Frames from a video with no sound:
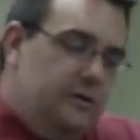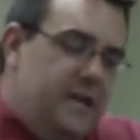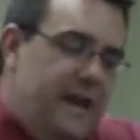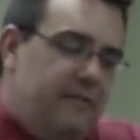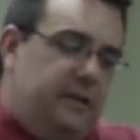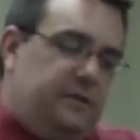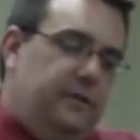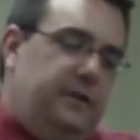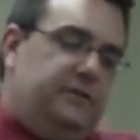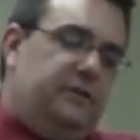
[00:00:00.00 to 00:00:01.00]
the evidence
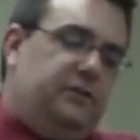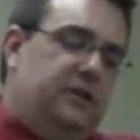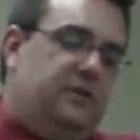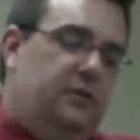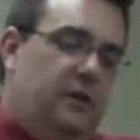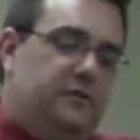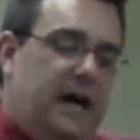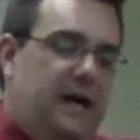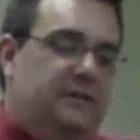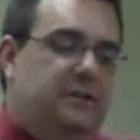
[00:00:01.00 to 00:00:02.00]
for this is Tischendorf's
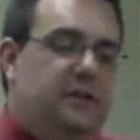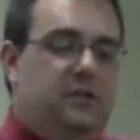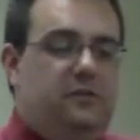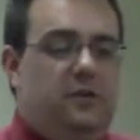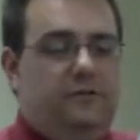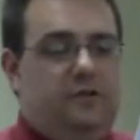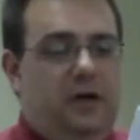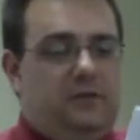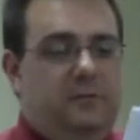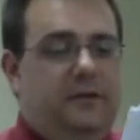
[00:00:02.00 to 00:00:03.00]
eyes and Tischendorf's
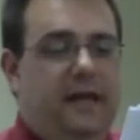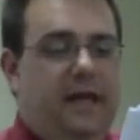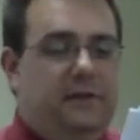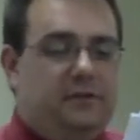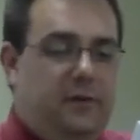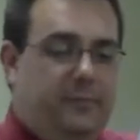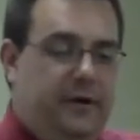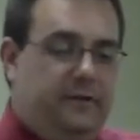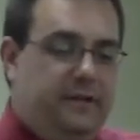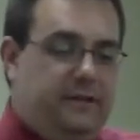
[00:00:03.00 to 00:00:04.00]
judgment. The hands are
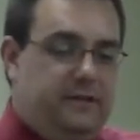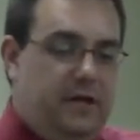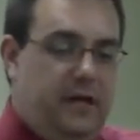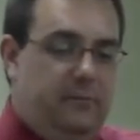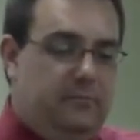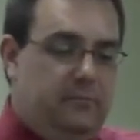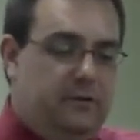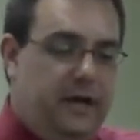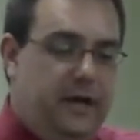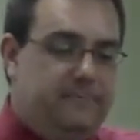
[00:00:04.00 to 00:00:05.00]
apparently the same,
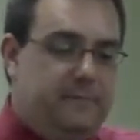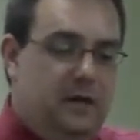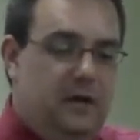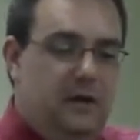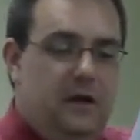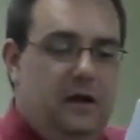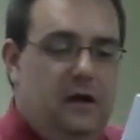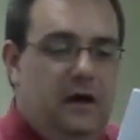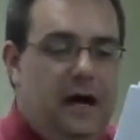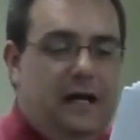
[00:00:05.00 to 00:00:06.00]
okay?
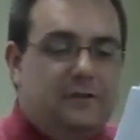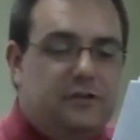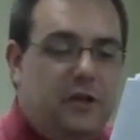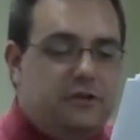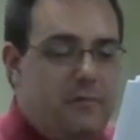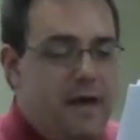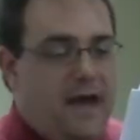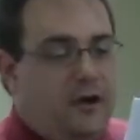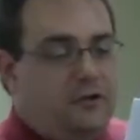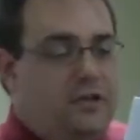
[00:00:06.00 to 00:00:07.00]
On such a
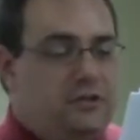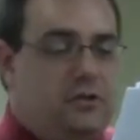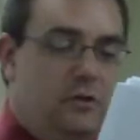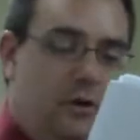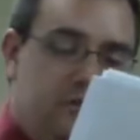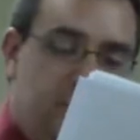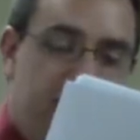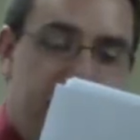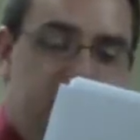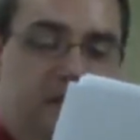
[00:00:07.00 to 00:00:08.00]
matter, Tischendorf's
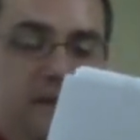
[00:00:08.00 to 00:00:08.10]
opinion